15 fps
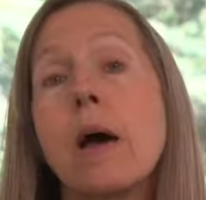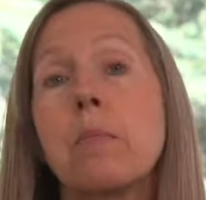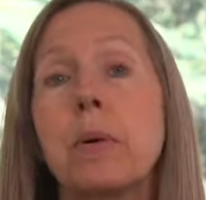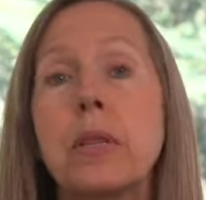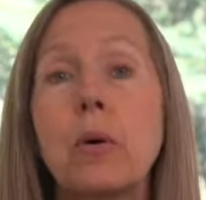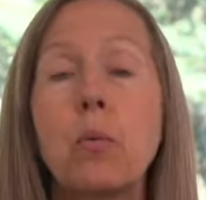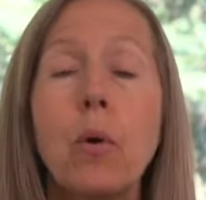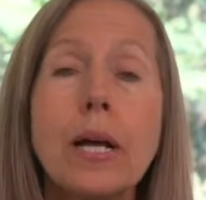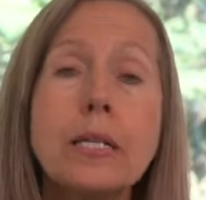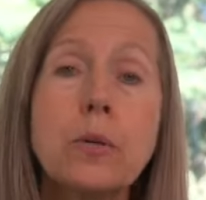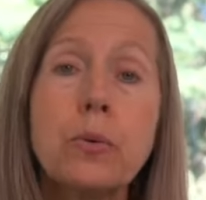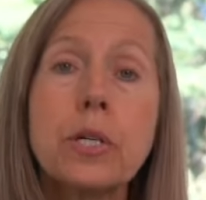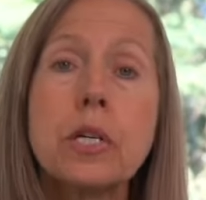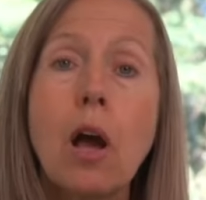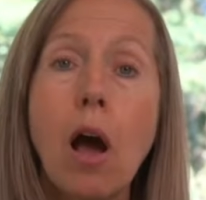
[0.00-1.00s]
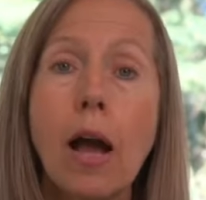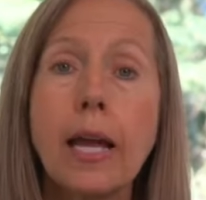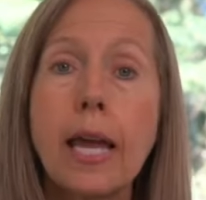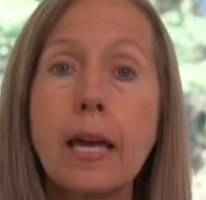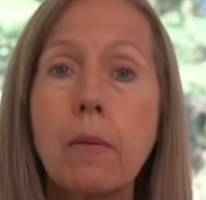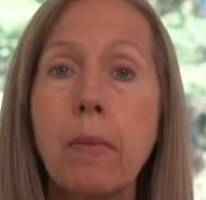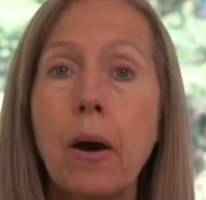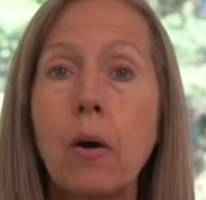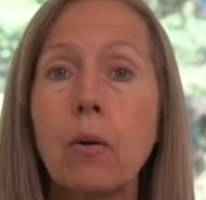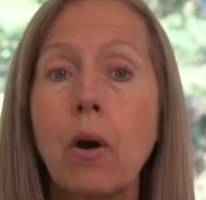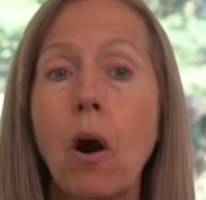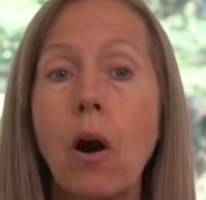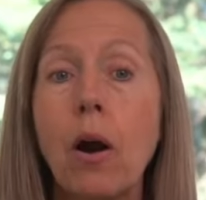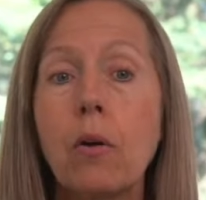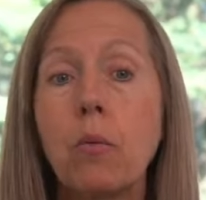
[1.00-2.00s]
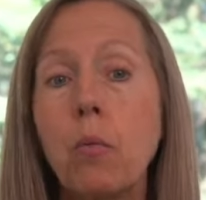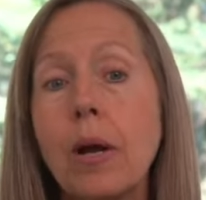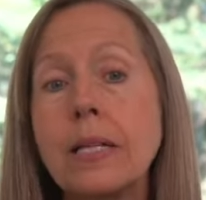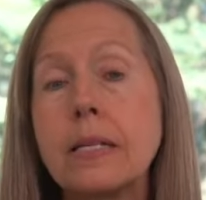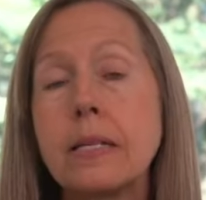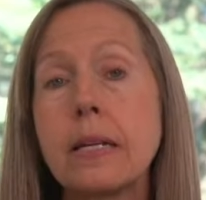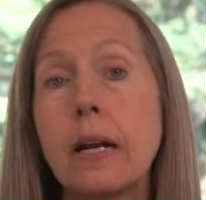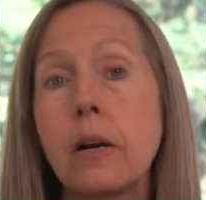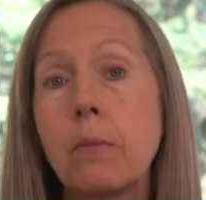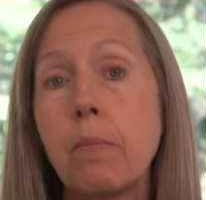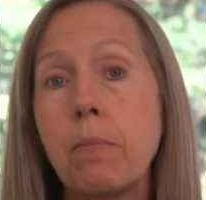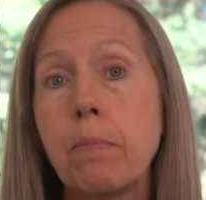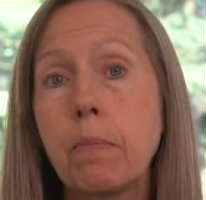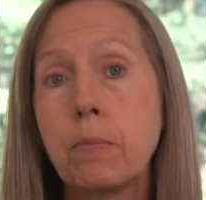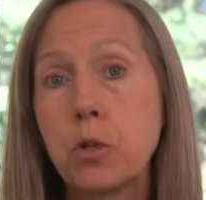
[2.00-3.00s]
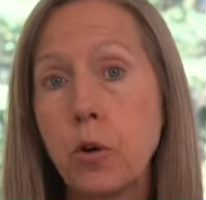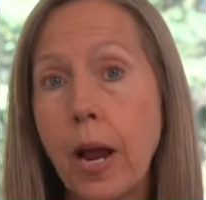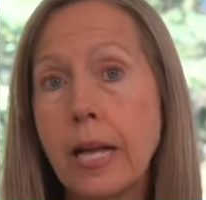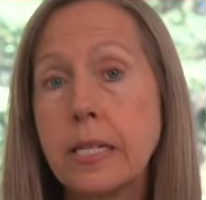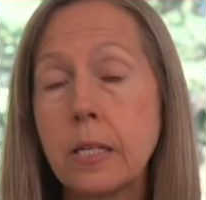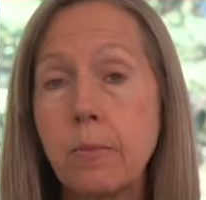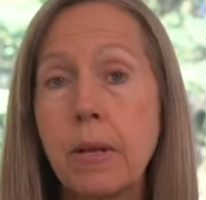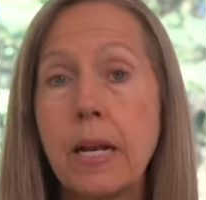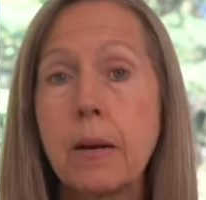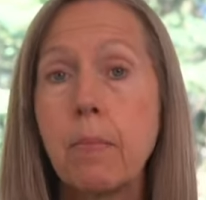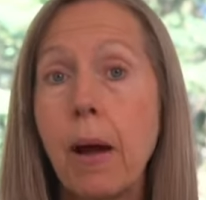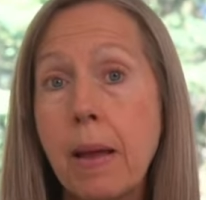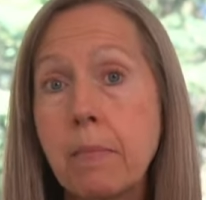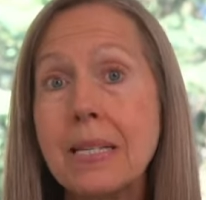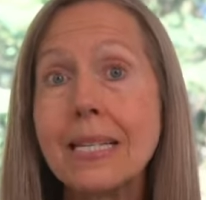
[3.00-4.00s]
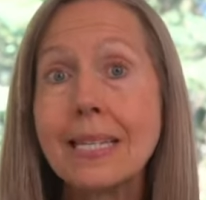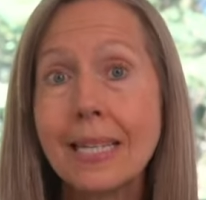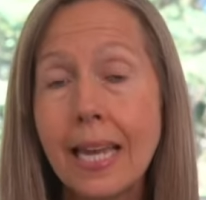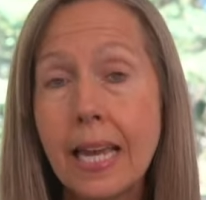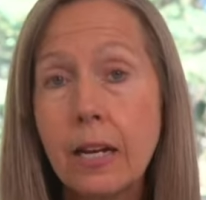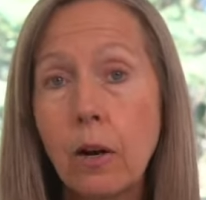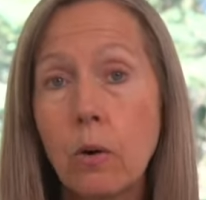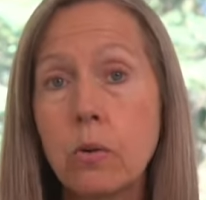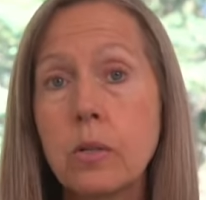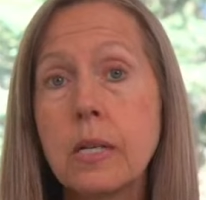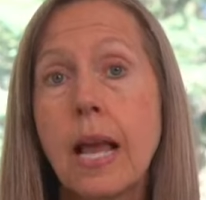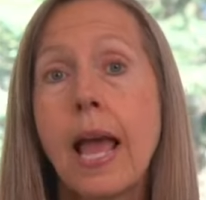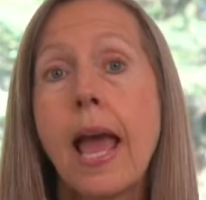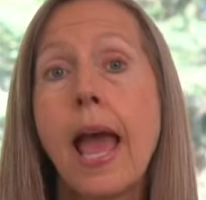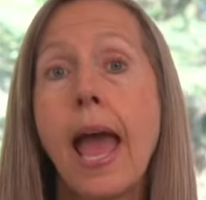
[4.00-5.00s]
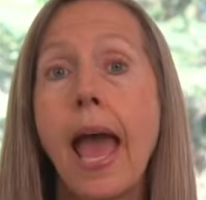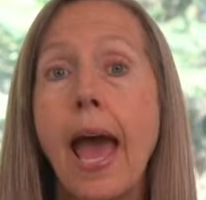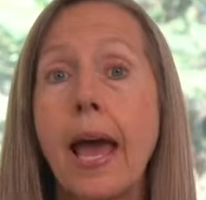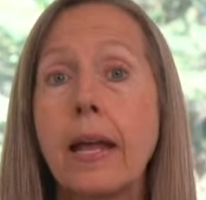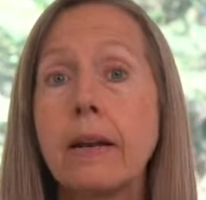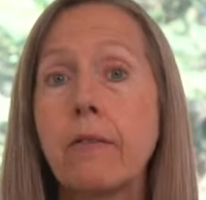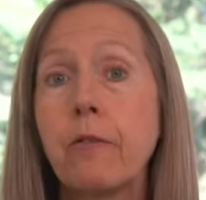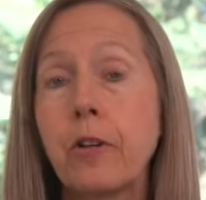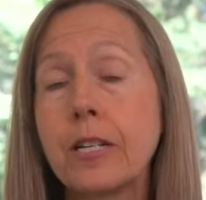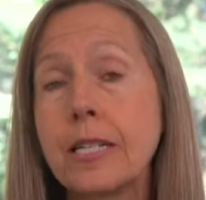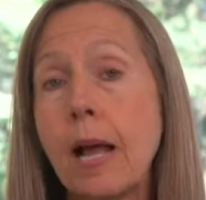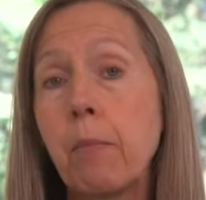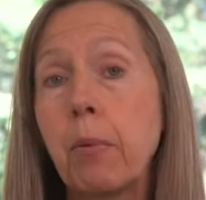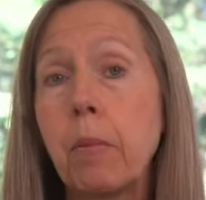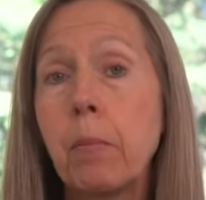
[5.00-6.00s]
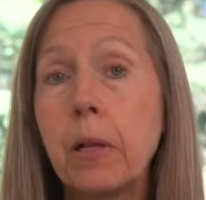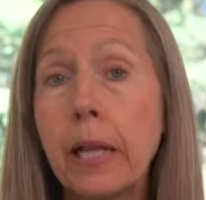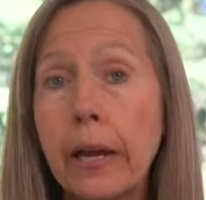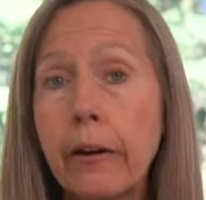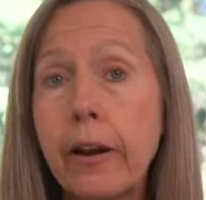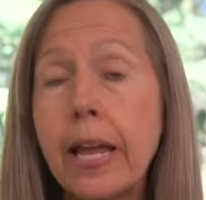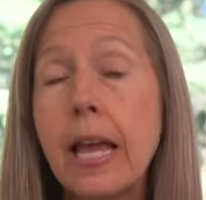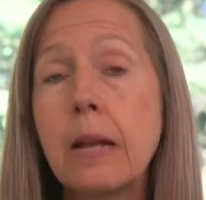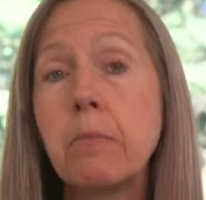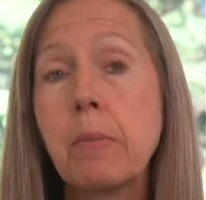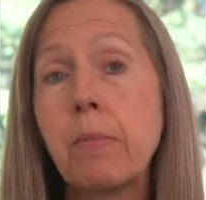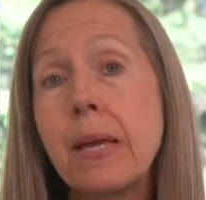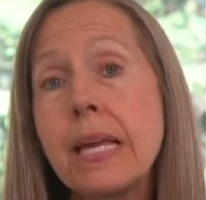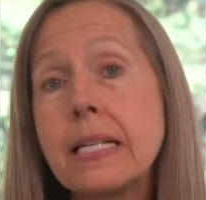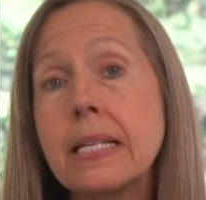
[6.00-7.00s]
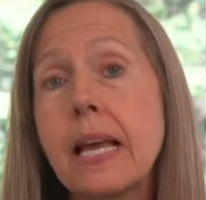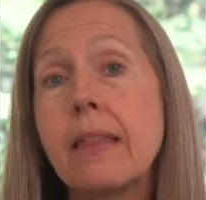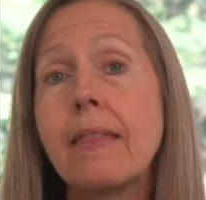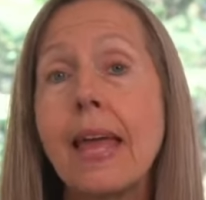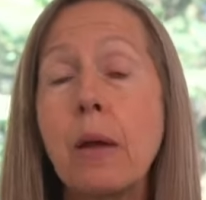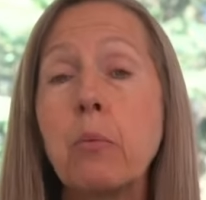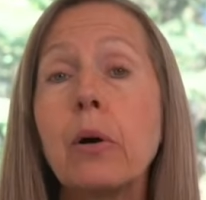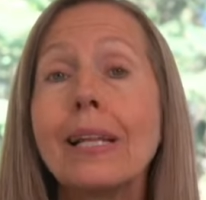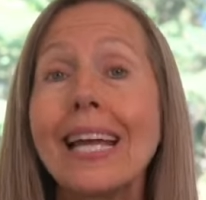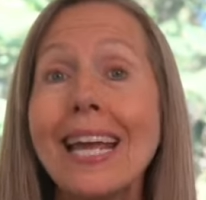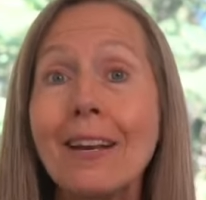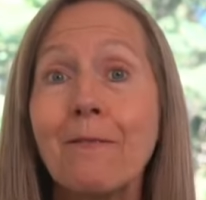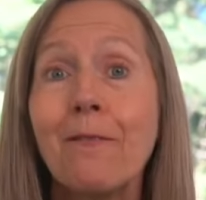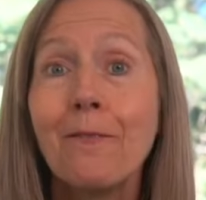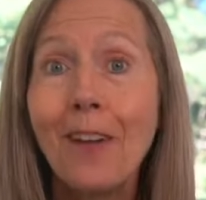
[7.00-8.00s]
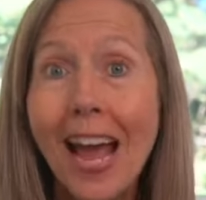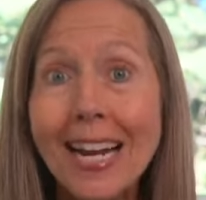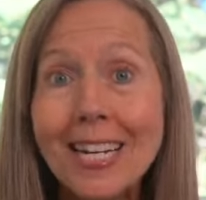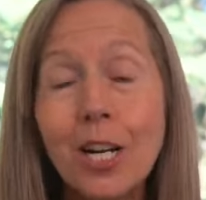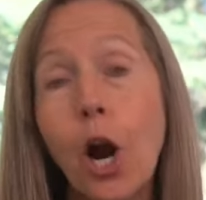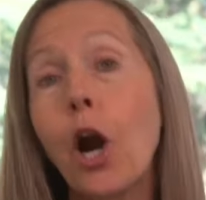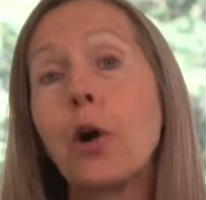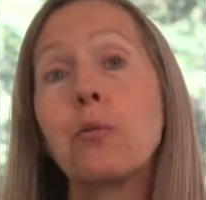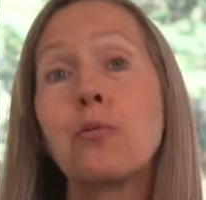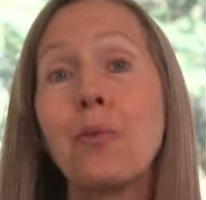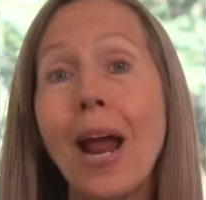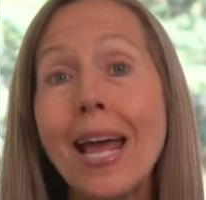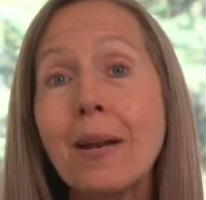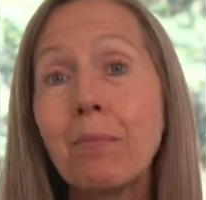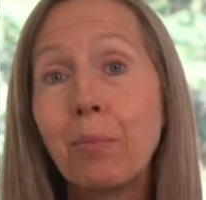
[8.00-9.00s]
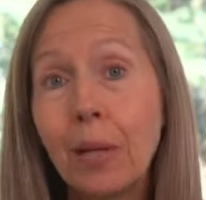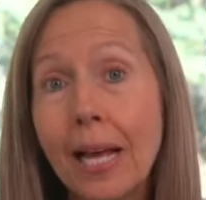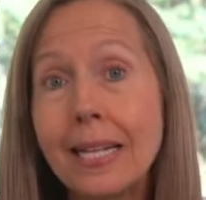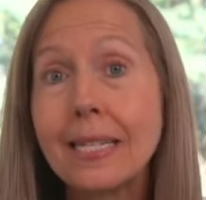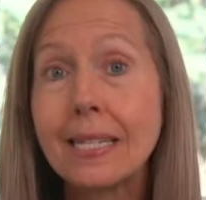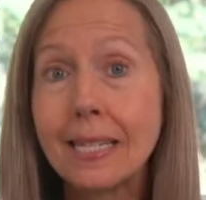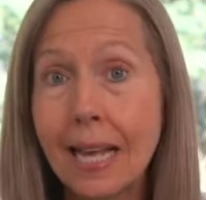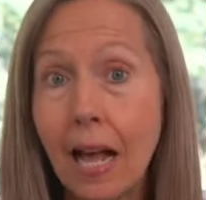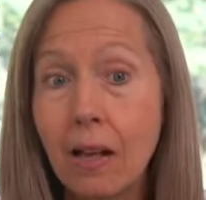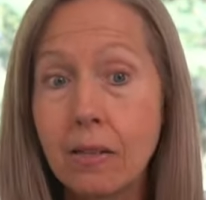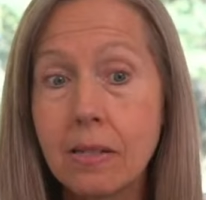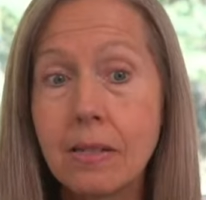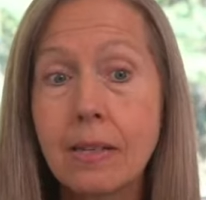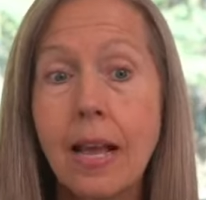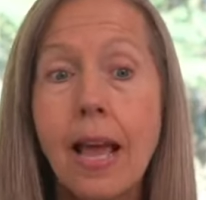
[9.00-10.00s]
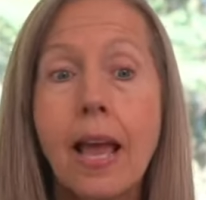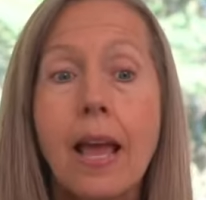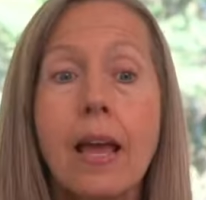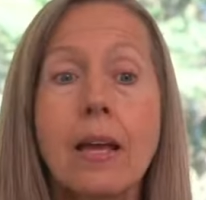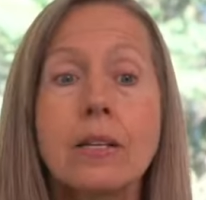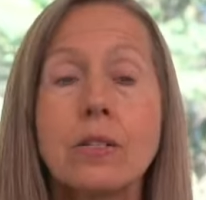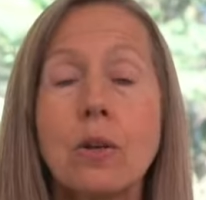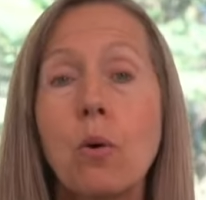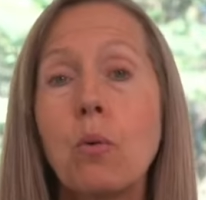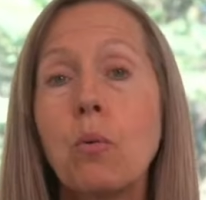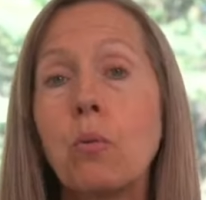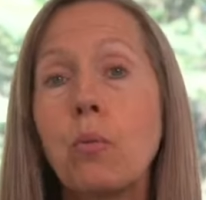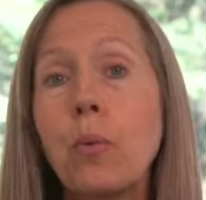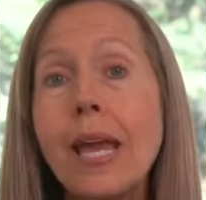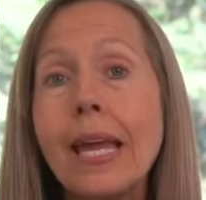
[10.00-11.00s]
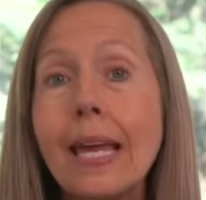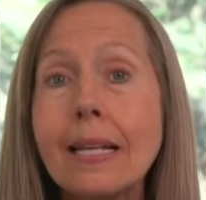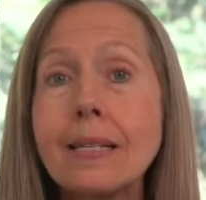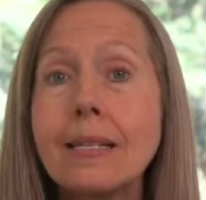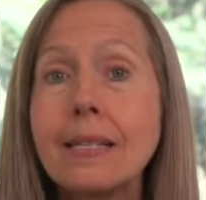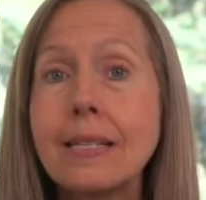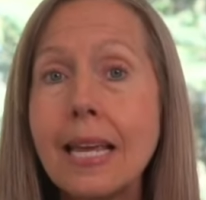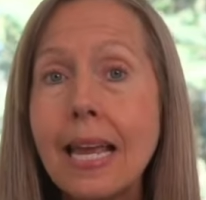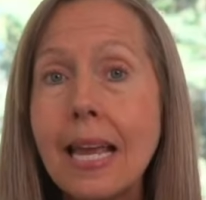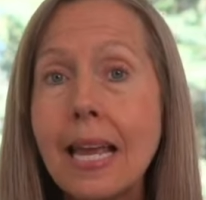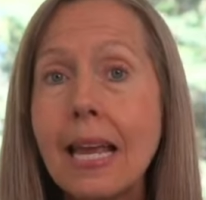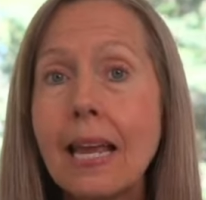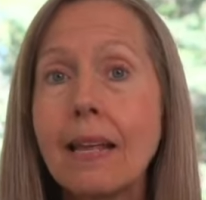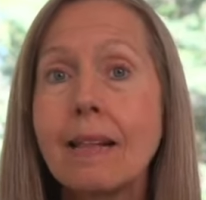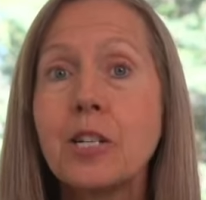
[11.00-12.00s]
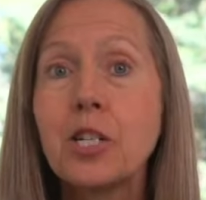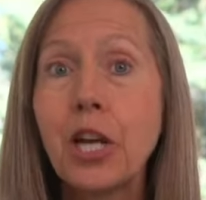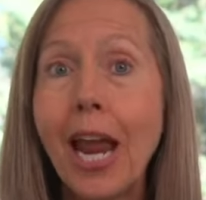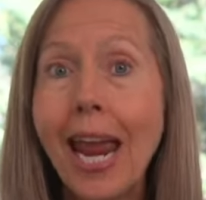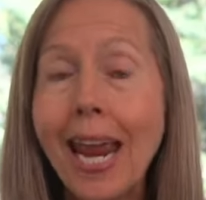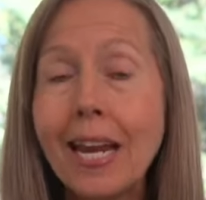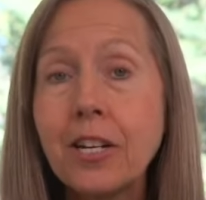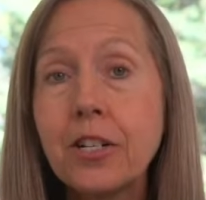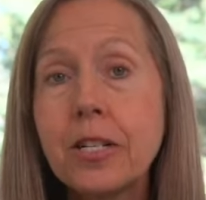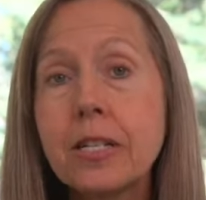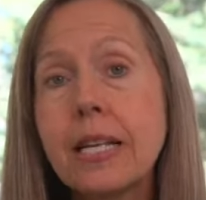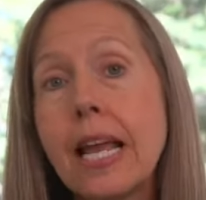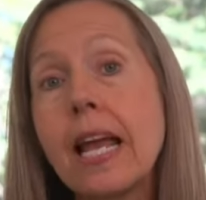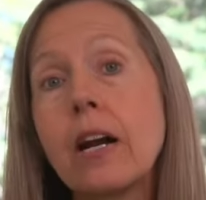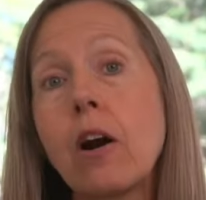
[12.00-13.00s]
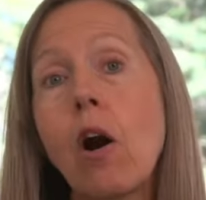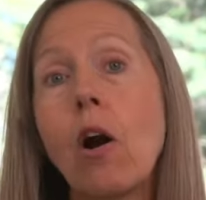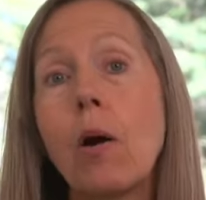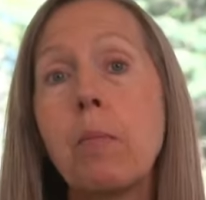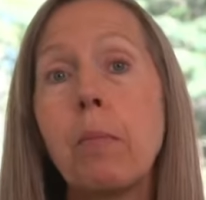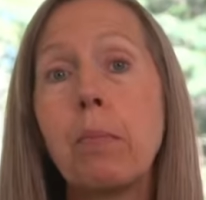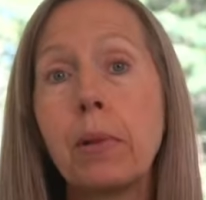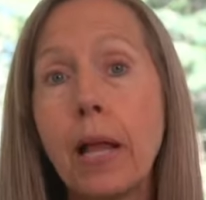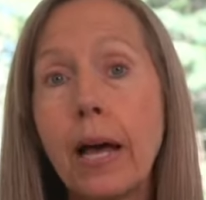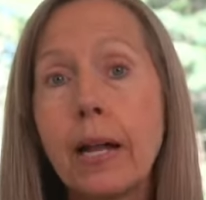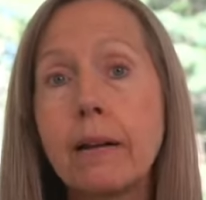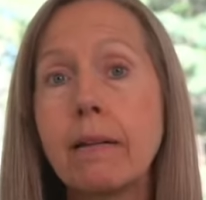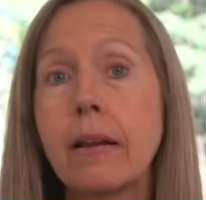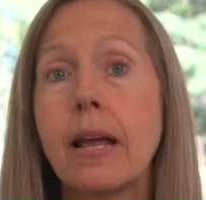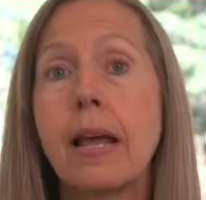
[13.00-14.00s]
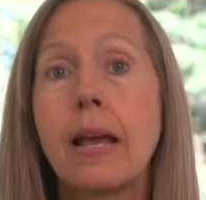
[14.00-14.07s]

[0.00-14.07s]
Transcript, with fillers: but the ones we're talking about are ones that are transmitted by mosquitoes. And for example, malaria and Babesia, they will infect our red blood cells. So we can see changes in our blood